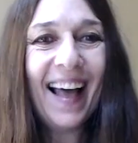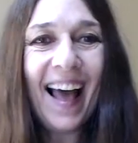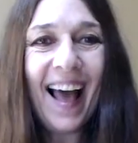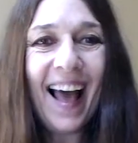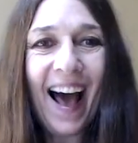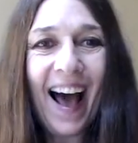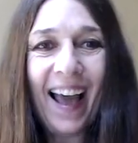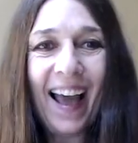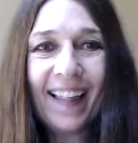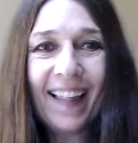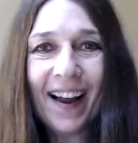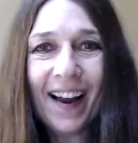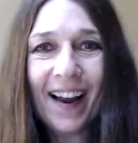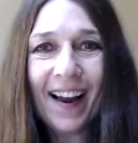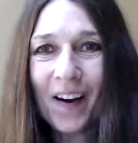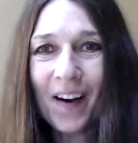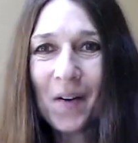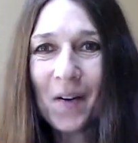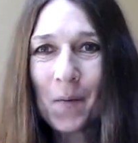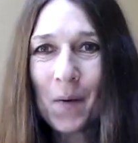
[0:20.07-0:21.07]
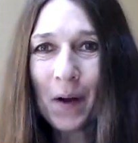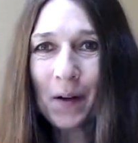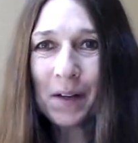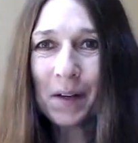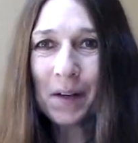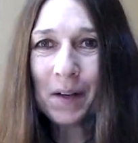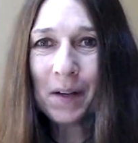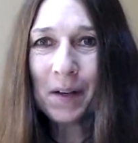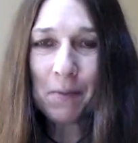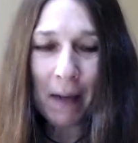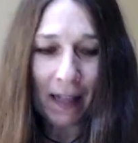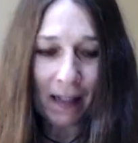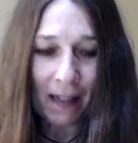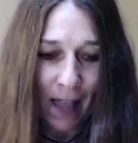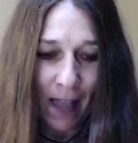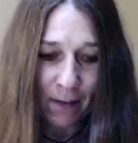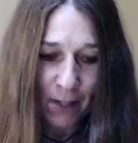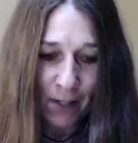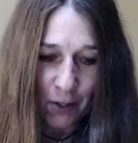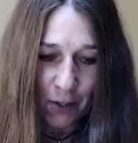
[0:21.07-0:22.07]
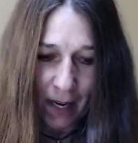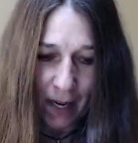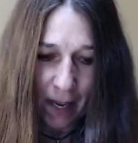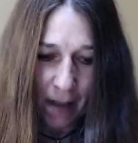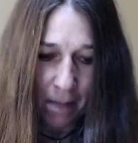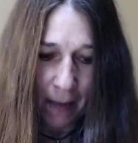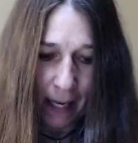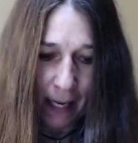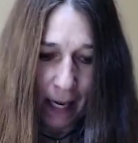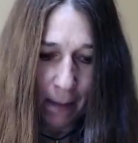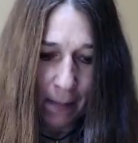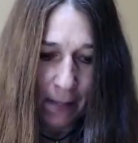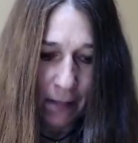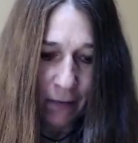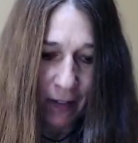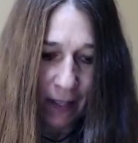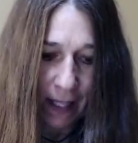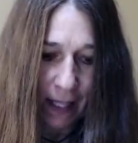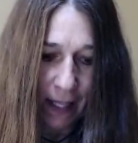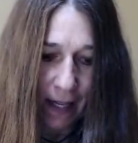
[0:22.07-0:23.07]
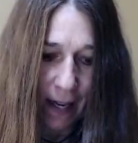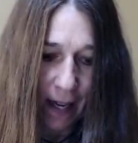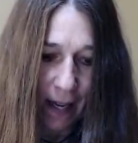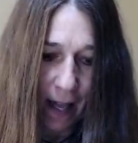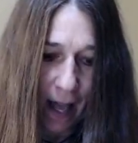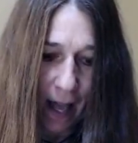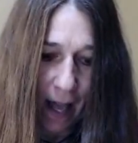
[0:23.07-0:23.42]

Hi there. Welcome to my live stream. My name is Valinda.